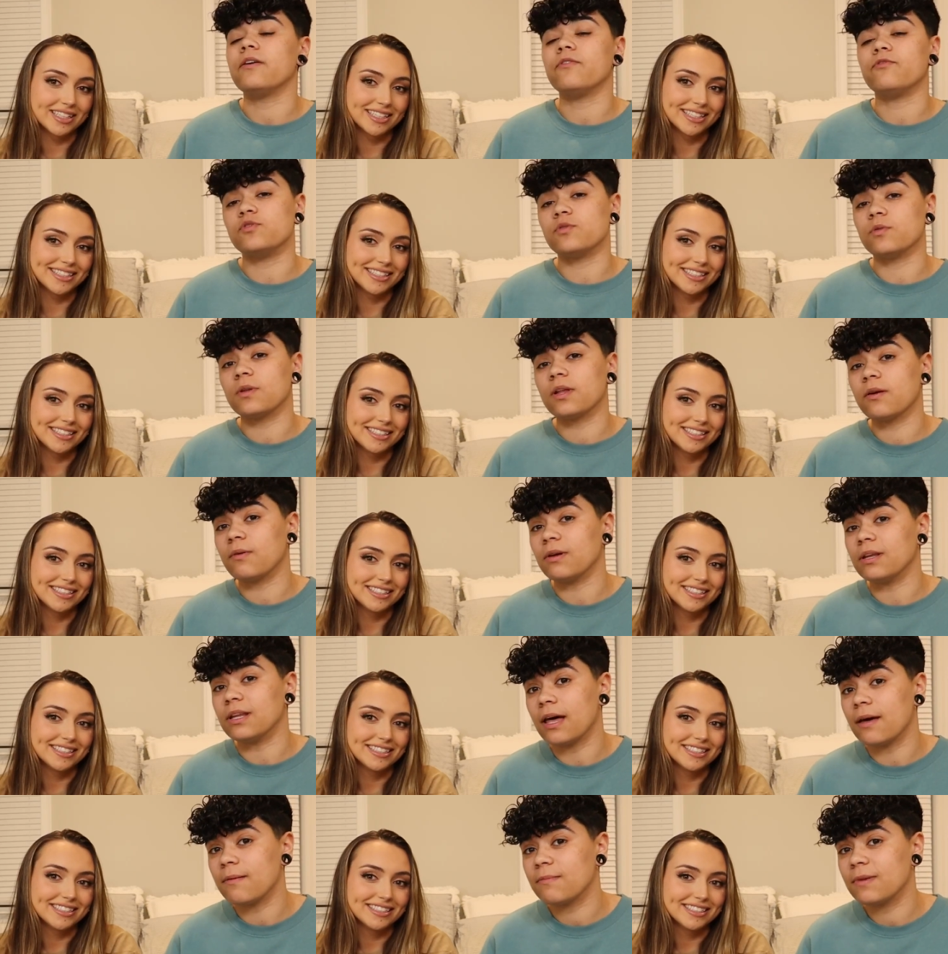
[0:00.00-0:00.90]
Speaker 1: if Julia
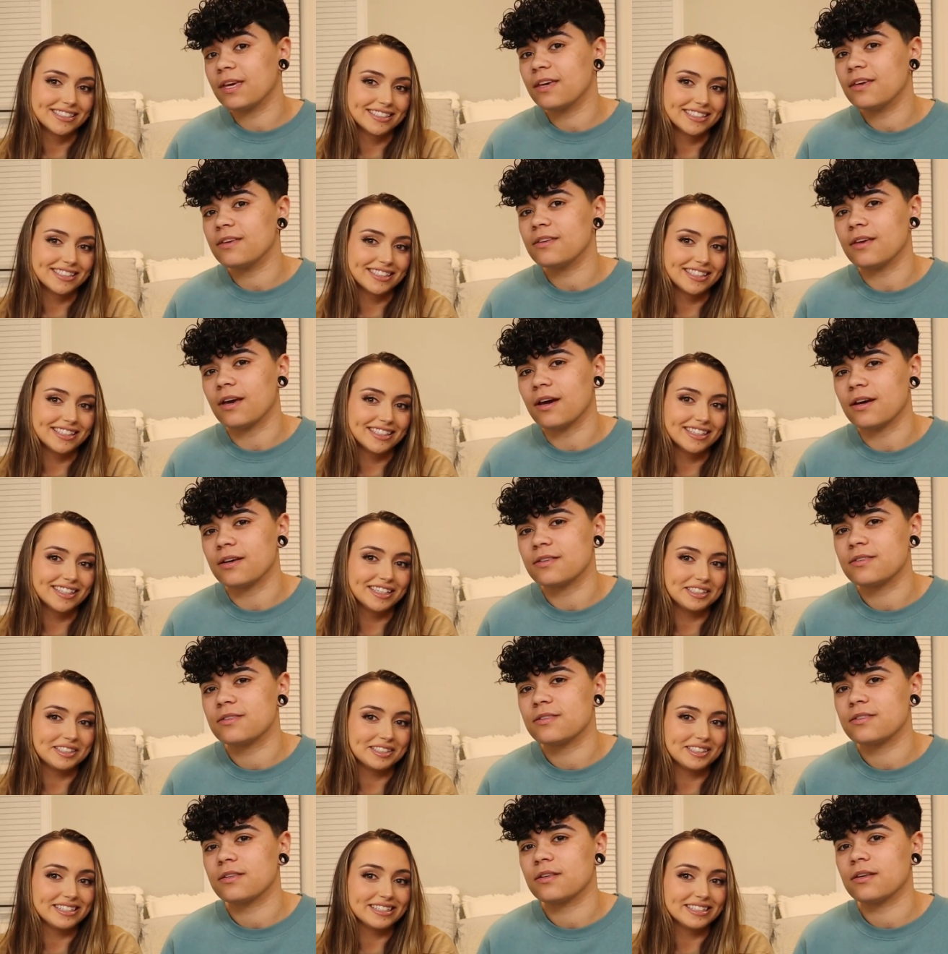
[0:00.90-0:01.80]
would let me, yes.
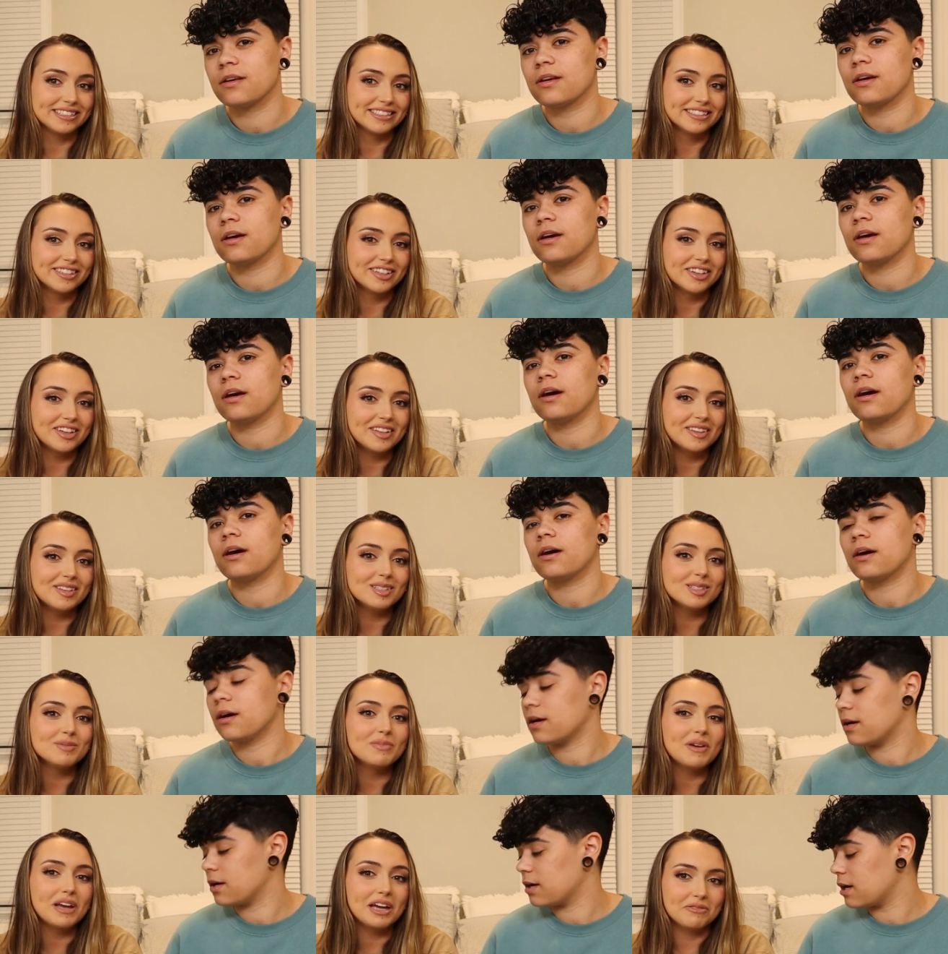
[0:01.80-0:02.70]
Listen,
Speaker 2: look at
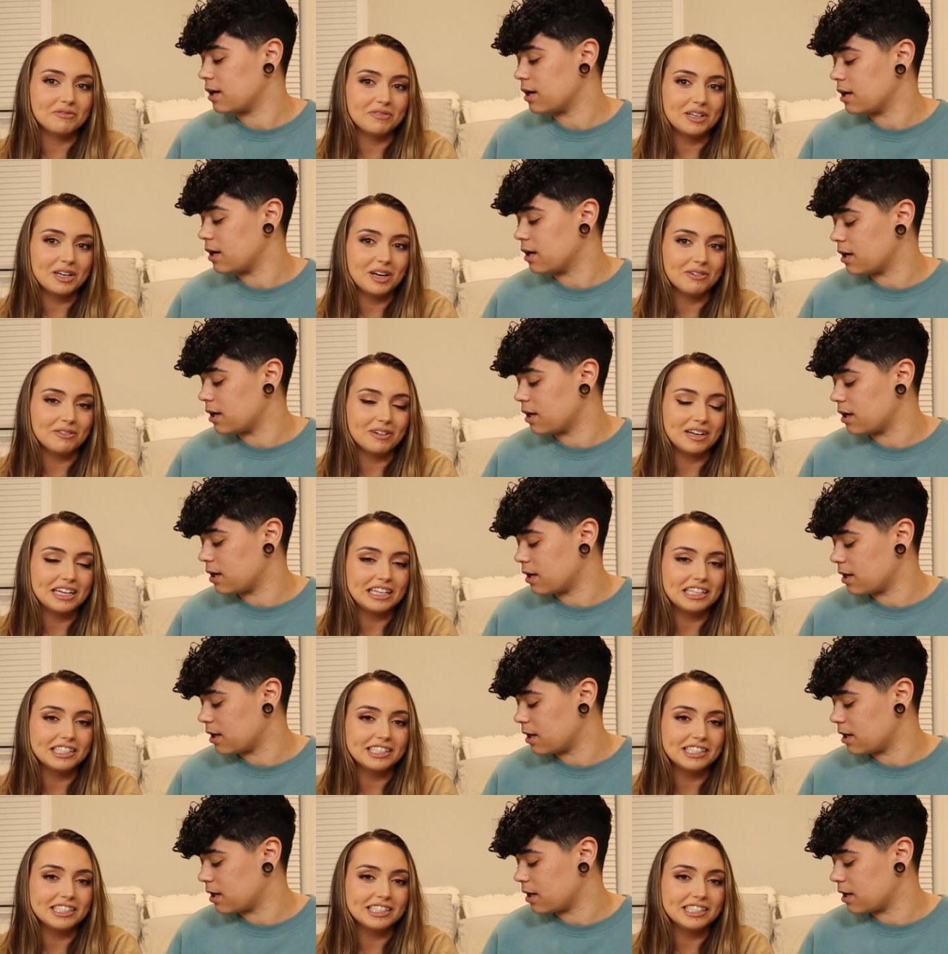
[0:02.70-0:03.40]
this man we got right